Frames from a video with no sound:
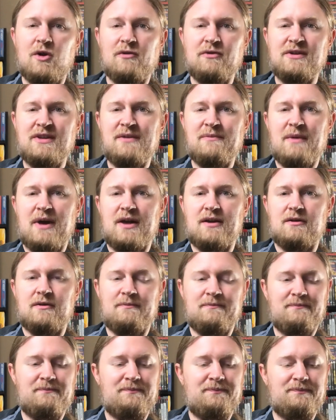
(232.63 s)
D
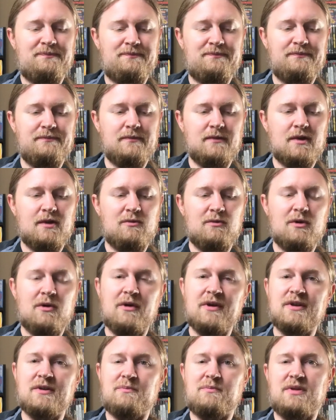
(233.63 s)
minor, we're
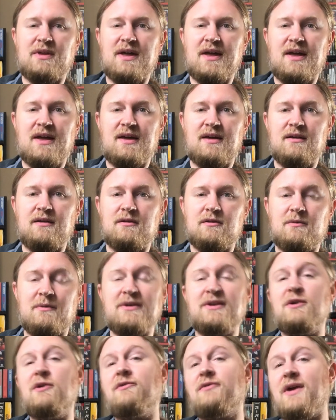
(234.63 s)
going to play, or
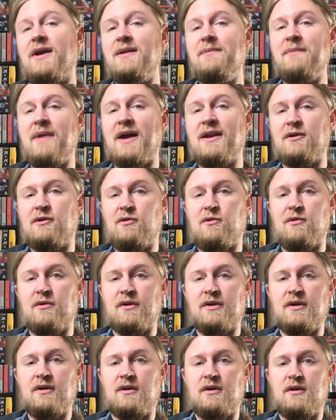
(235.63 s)
basically over any minor
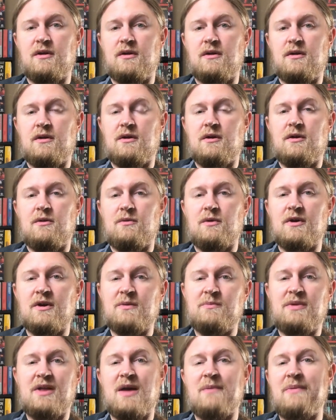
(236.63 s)
chord, we're going
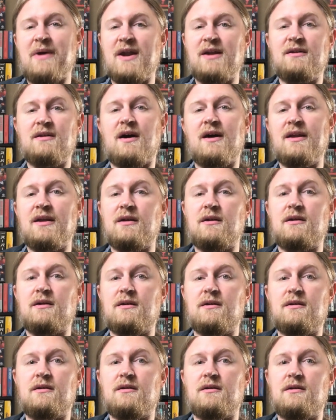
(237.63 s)
to play a pentatonic
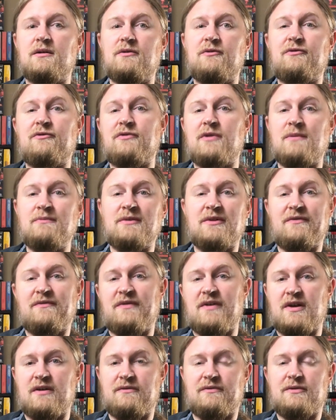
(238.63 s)
from the
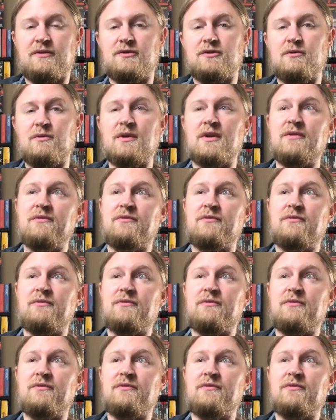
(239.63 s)
5th. So we're going to